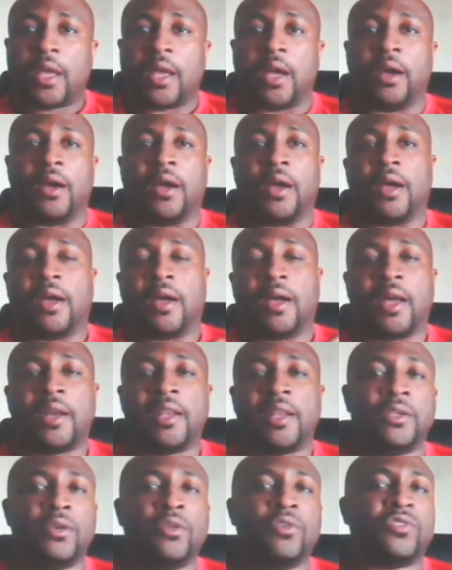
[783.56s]
I
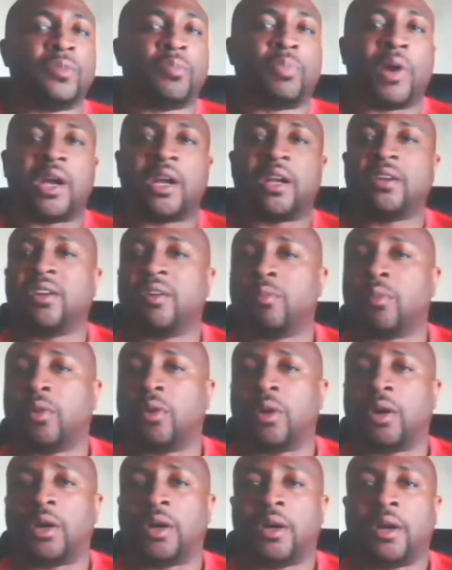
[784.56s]
didn't use the product no
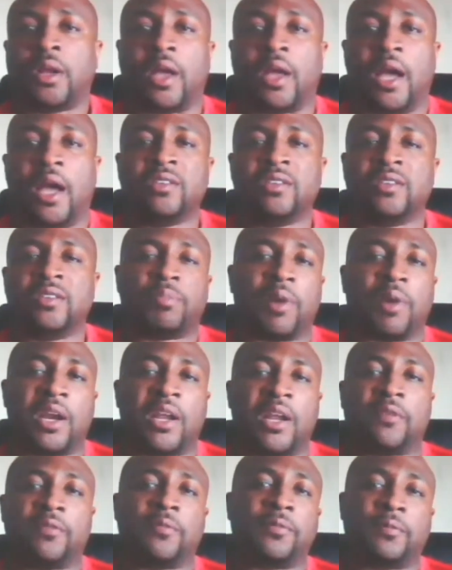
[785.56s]
more. I used the
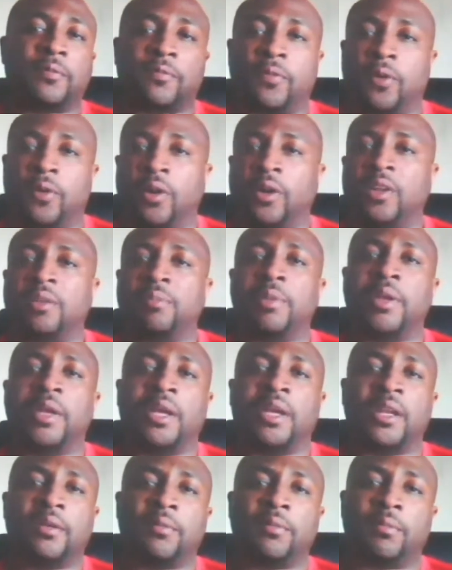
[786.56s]
product for a little
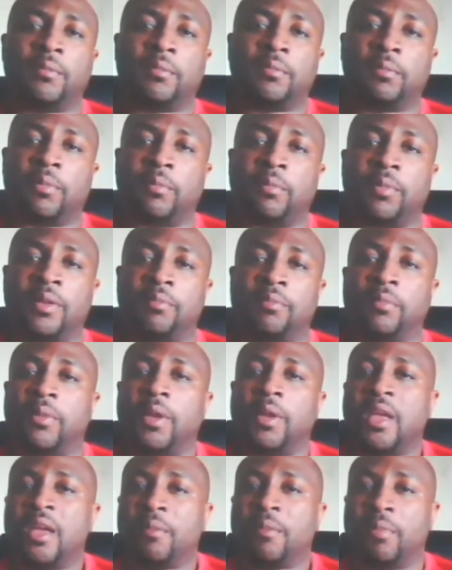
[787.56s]
bit,
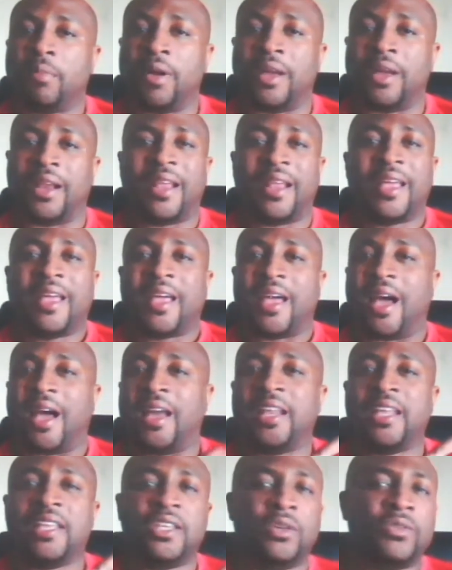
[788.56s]
but I
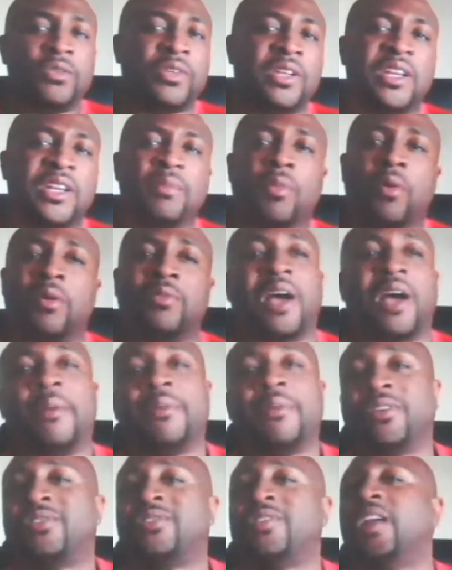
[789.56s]
didn't use it anymore. So I
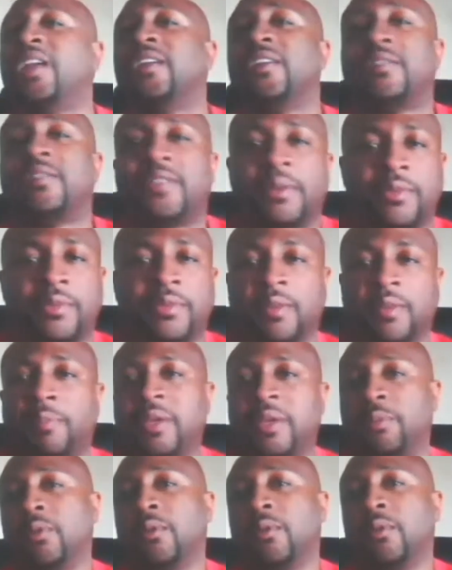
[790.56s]
was just selling the system to
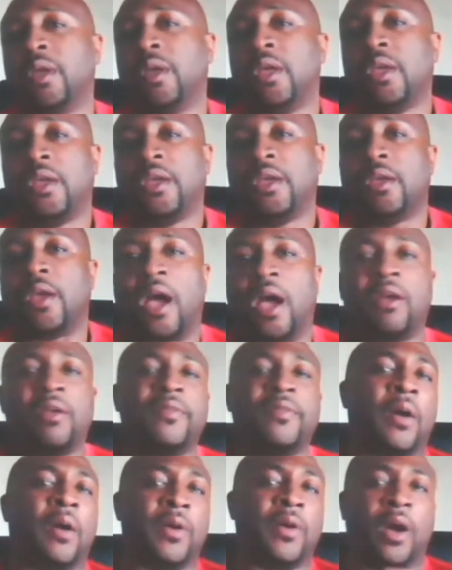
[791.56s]
people. I
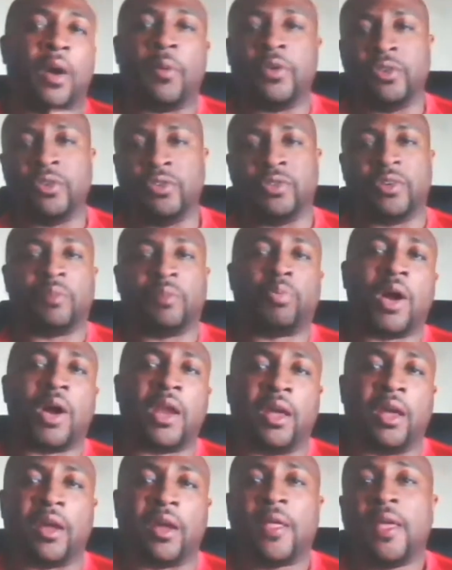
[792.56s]
wasn't using the
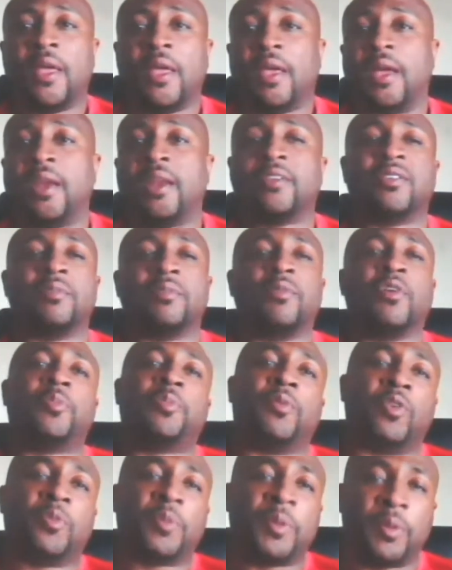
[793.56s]
product, and that's
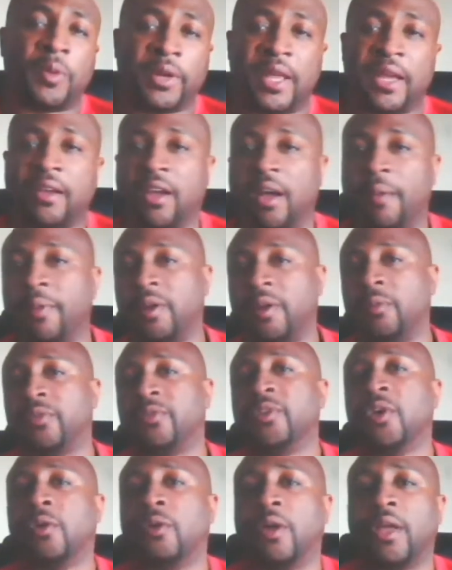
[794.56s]
what most people in that company was
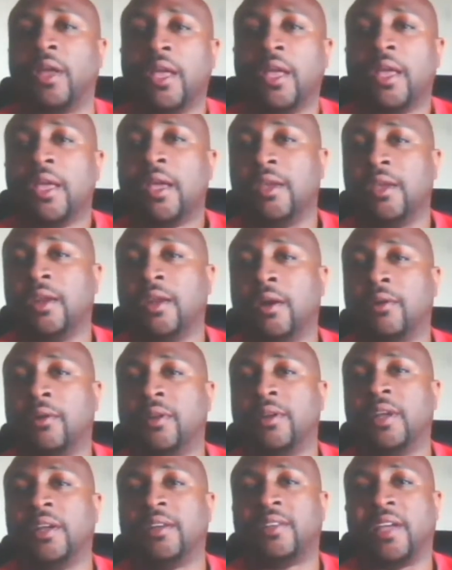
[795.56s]
doing.
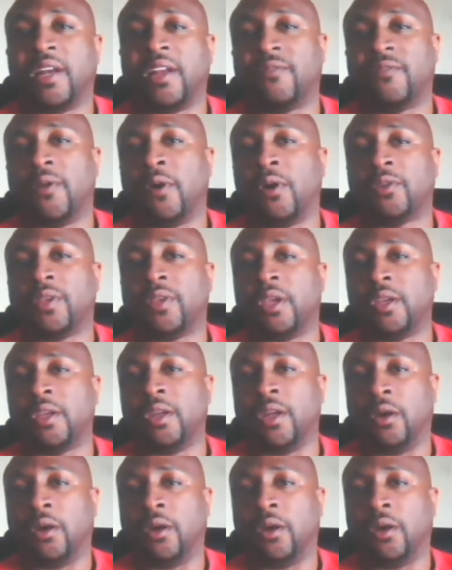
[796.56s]
They're telling folks that